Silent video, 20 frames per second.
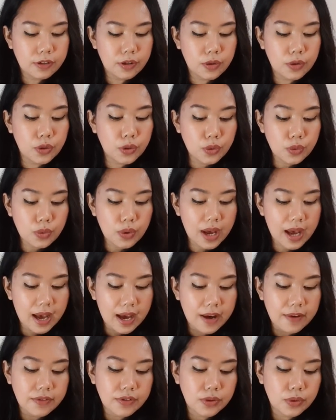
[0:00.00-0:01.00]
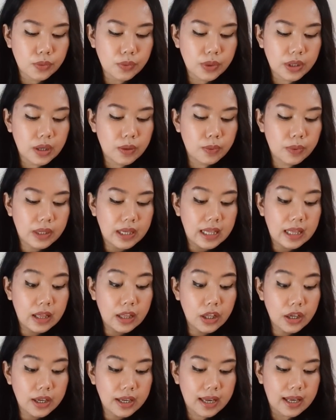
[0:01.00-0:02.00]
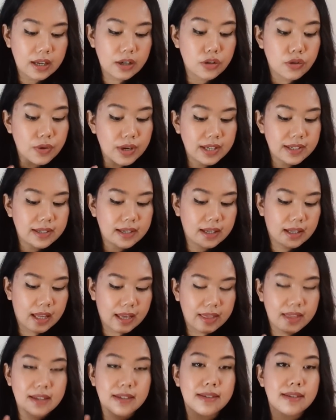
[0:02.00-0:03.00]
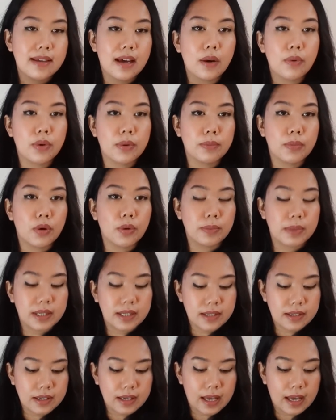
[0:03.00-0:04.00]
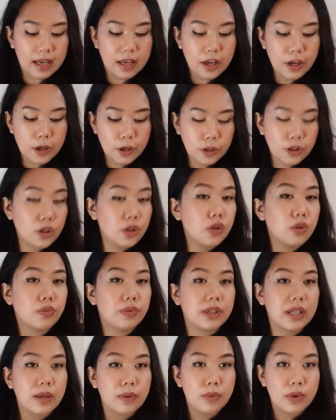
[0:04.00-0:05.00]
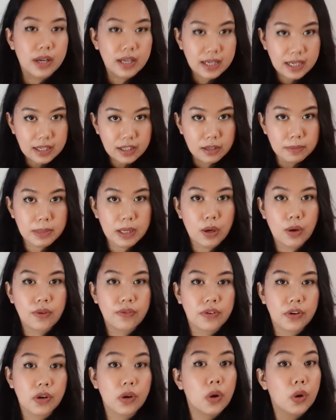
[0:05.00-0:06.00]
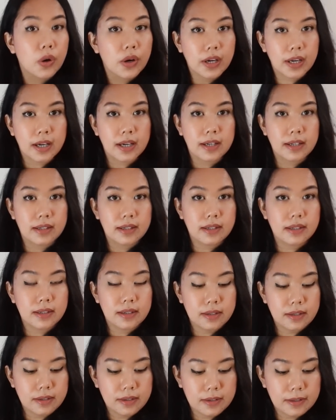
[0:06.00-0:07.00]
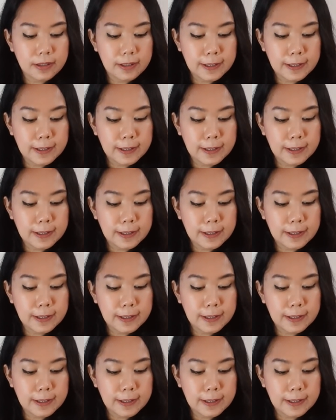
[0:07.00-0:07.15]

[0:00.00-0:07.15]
So you have to really, really look and address it, like this Tower moment, okay? Do you really want it to be over or not?